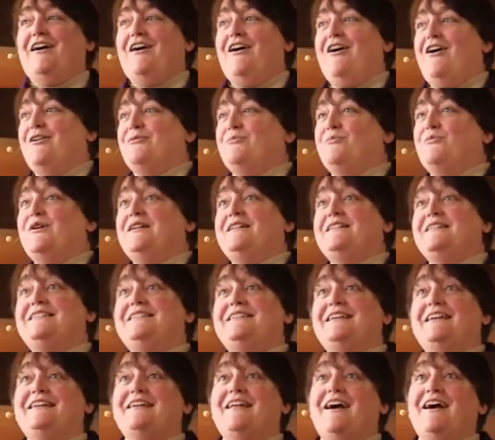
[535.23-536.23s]
on
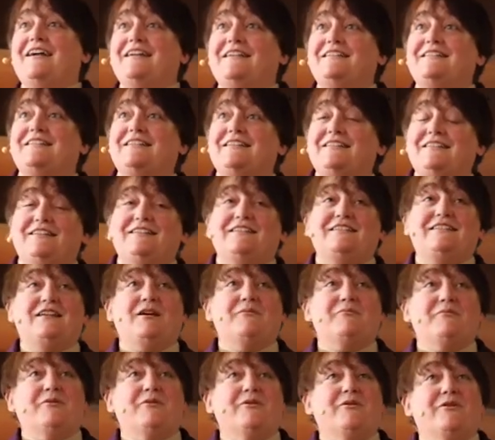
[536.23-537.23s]
Wednesday nights in the
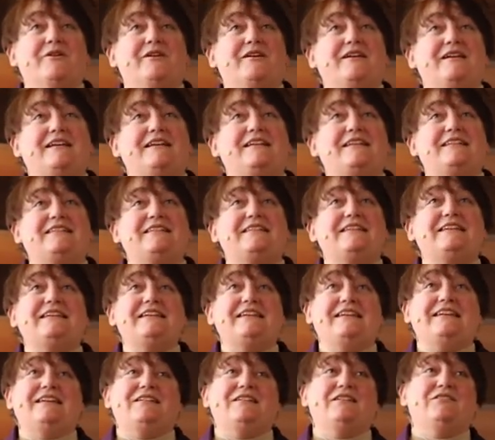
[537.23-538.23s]
summer
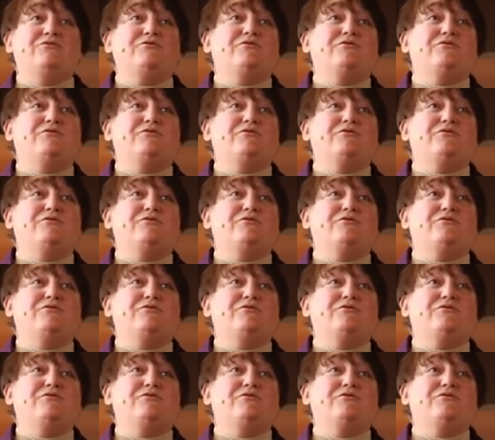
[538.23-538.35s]
seeking